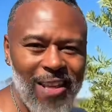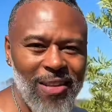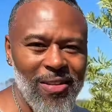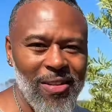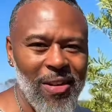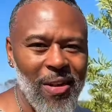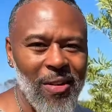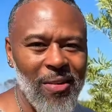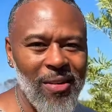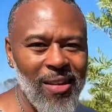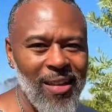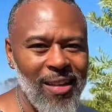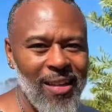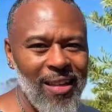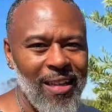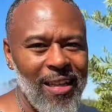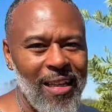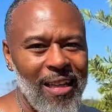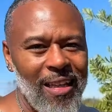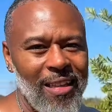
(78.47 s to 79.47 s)
you go.
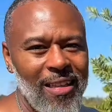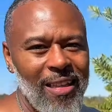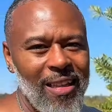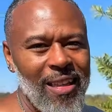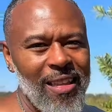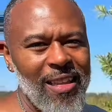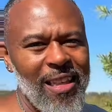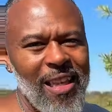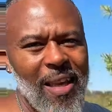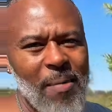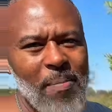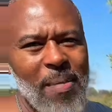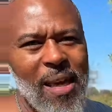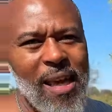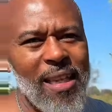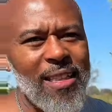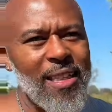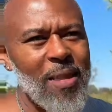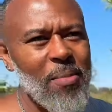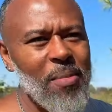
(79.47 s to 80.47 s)
Look at the
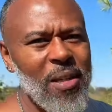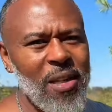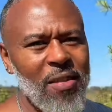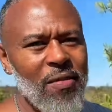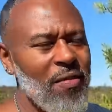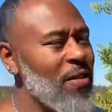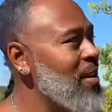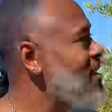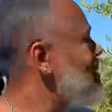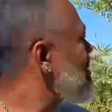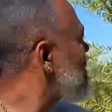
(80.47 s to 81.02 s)
amazing benefits